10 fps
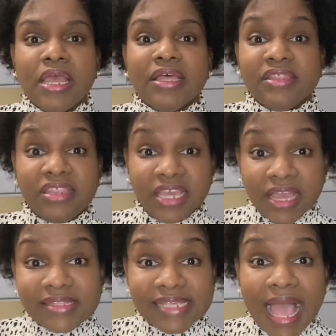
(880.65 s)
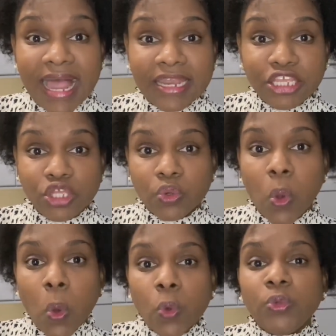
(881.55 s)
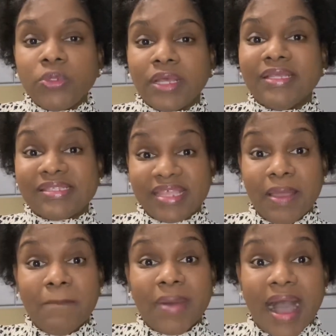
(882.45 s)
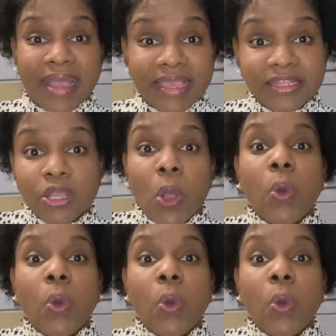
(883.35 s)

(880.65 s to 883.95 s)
They're telling you who is their market,